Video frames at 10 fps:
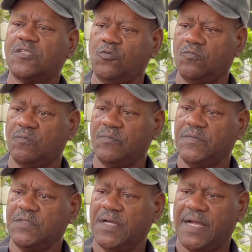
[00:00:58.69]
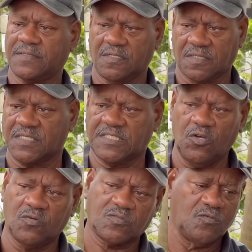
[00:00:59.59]
Mm-hmm. I took the
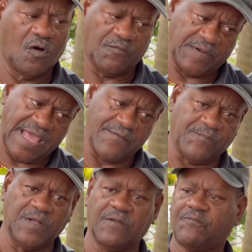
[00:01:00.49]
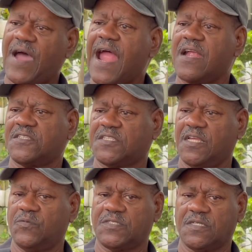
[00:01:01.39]
CO2 off of that and filled a fire
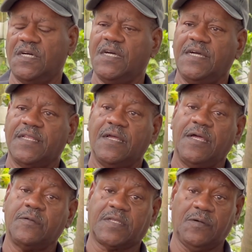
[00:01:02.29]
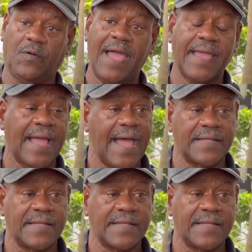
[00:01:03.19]
extinguisher. The white guy